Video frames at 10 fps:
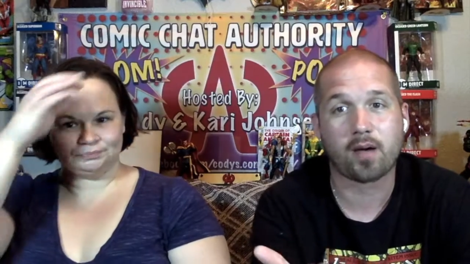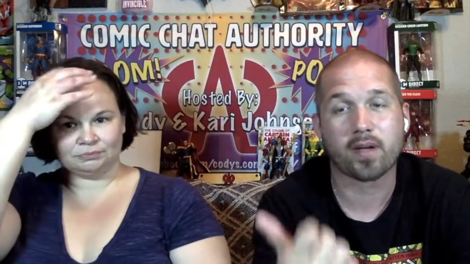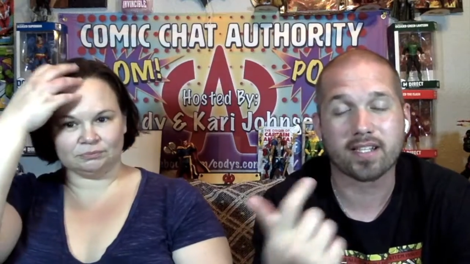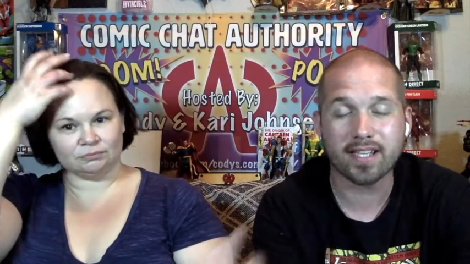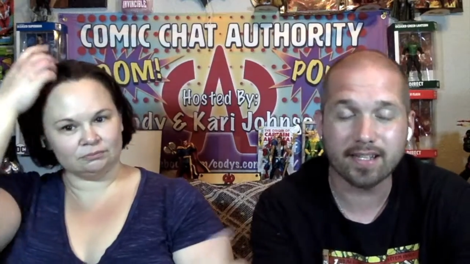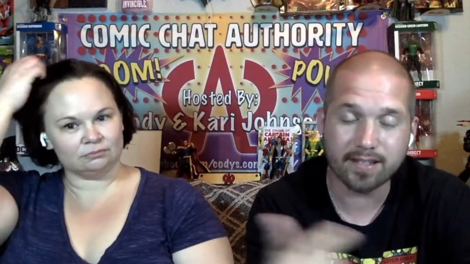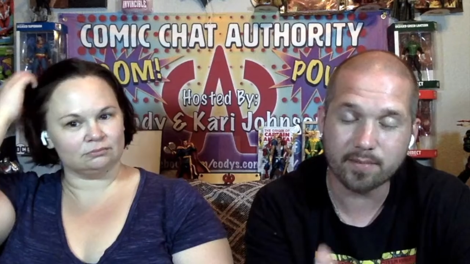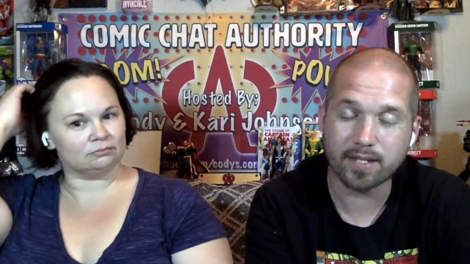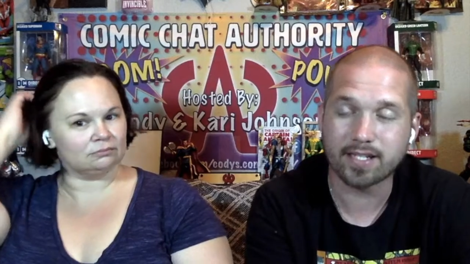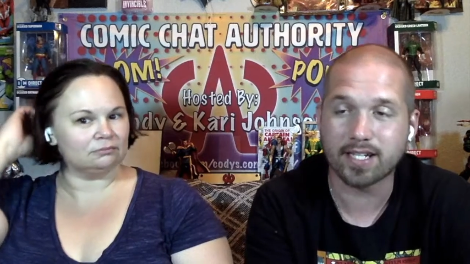Speaker 1: Comics, get
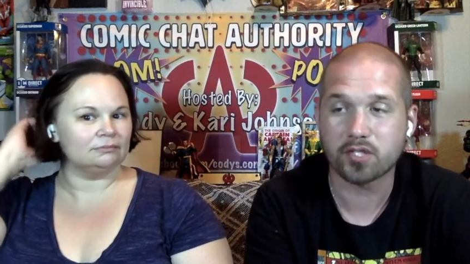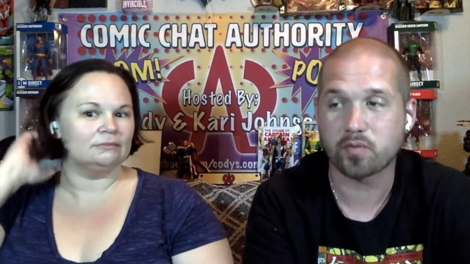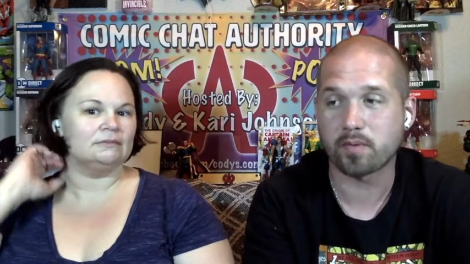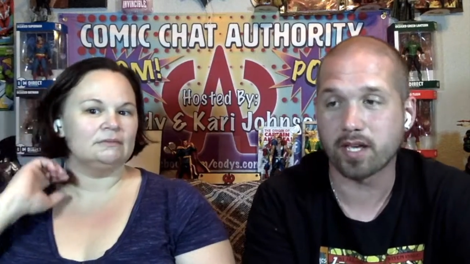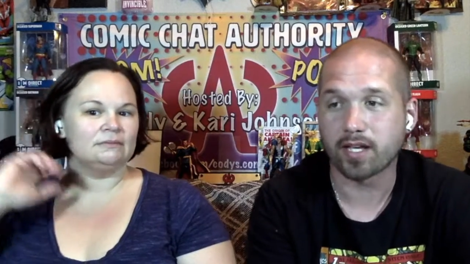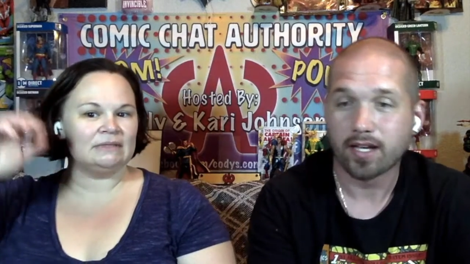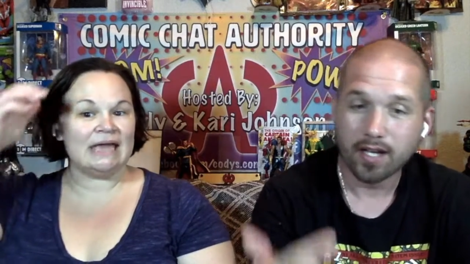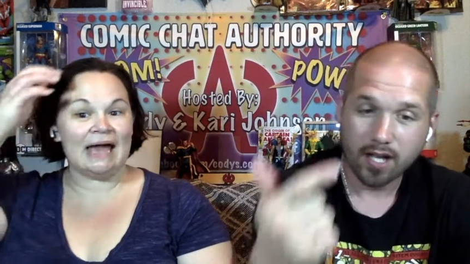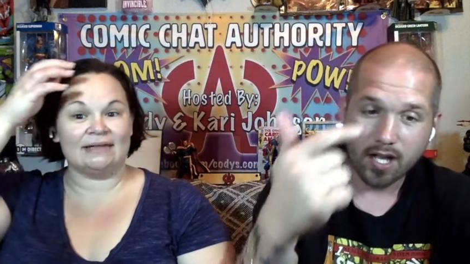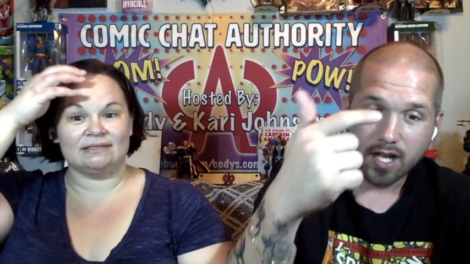them in touch with me.
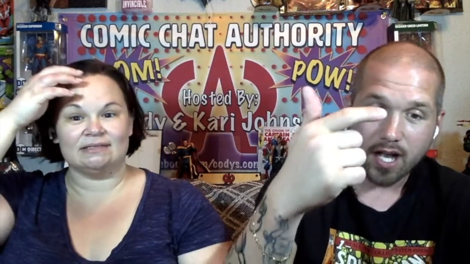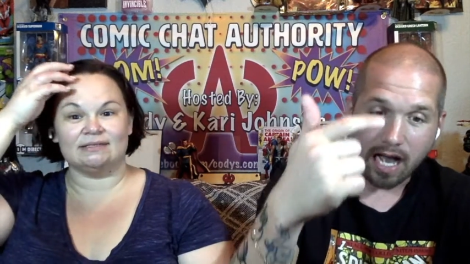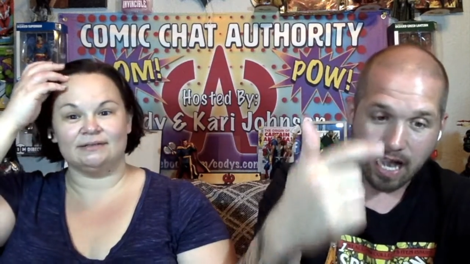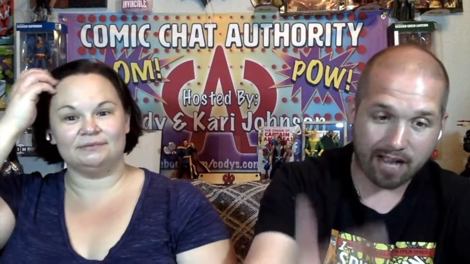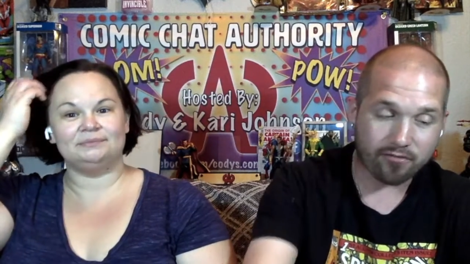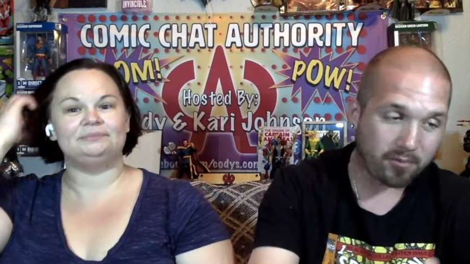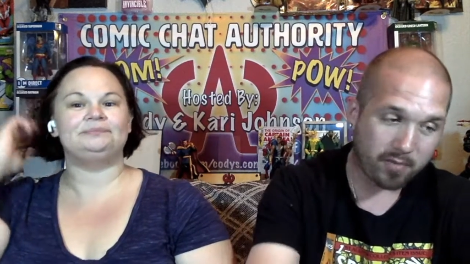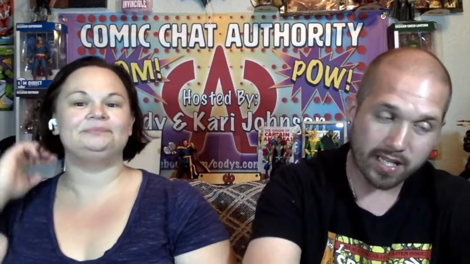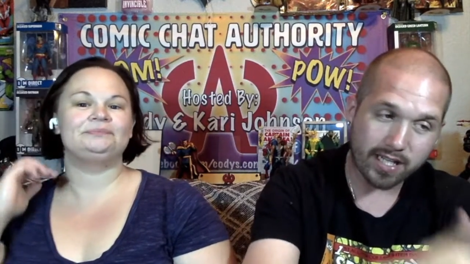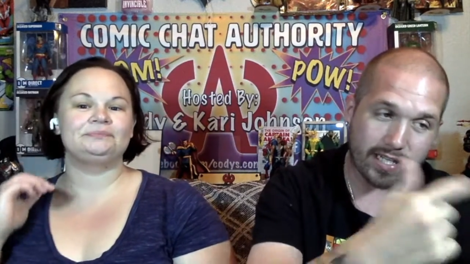Yes. I've
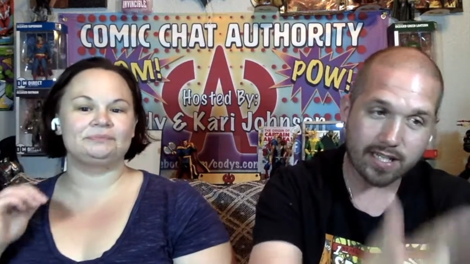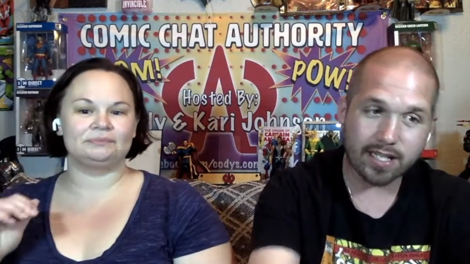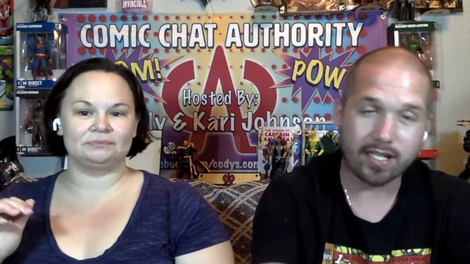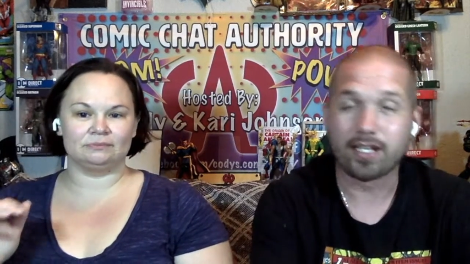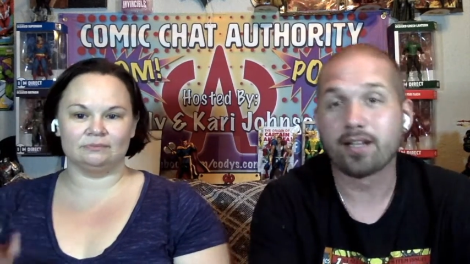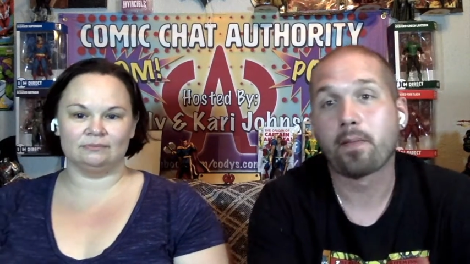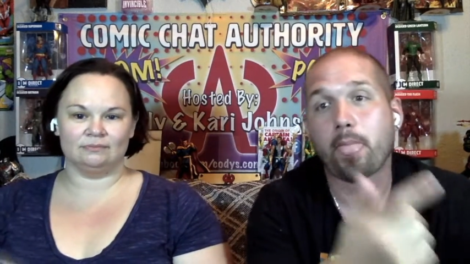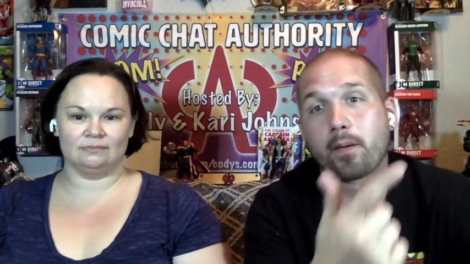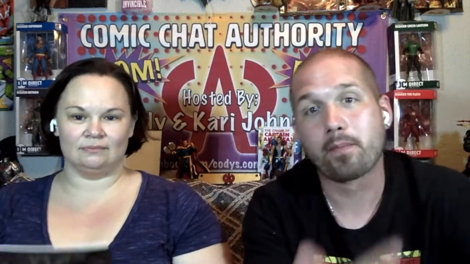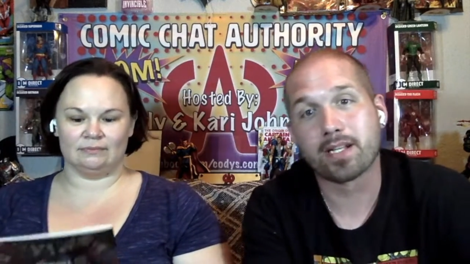repeatedly
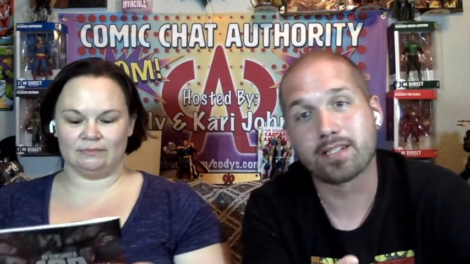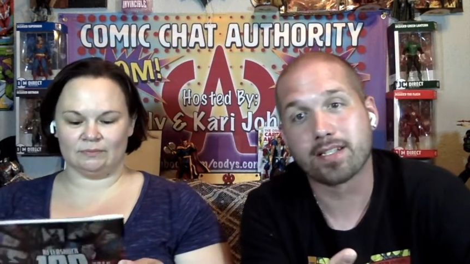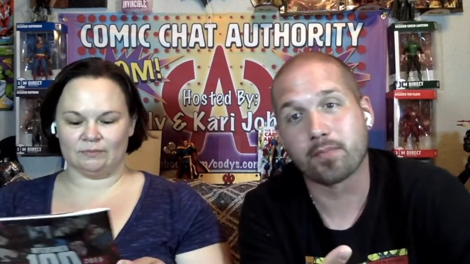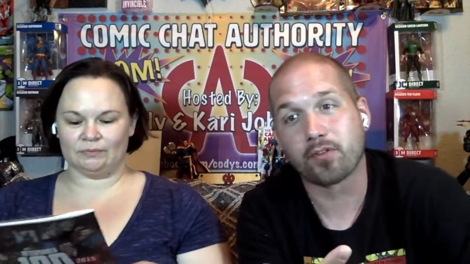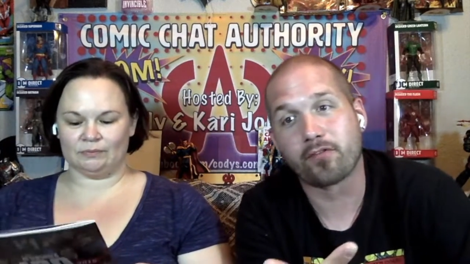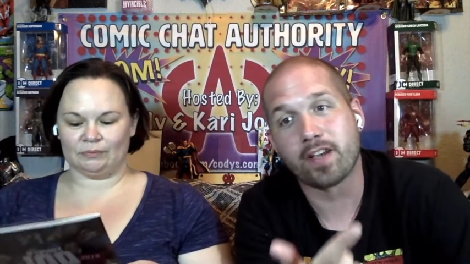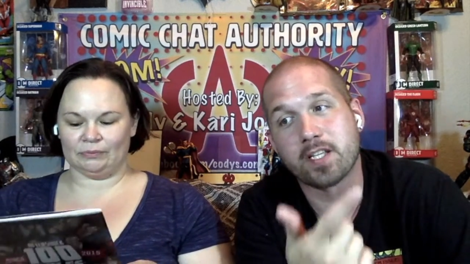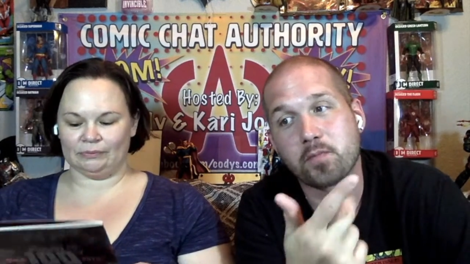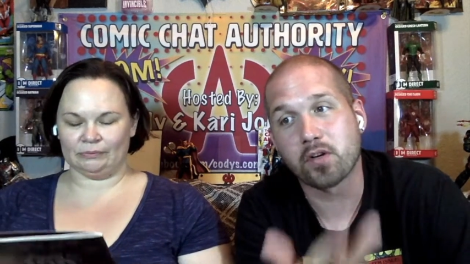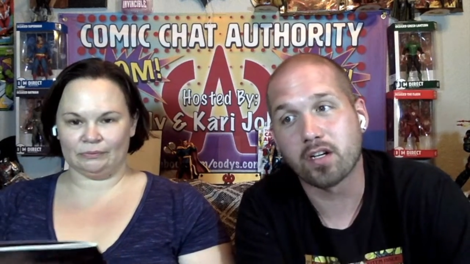messaged them on
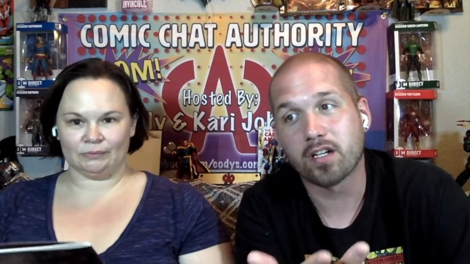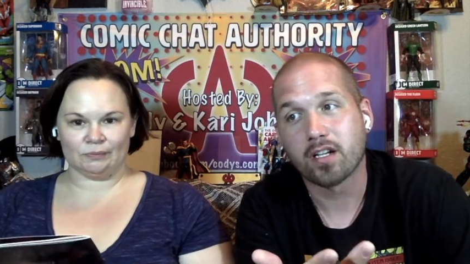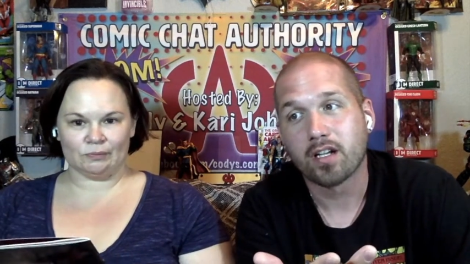Facebook,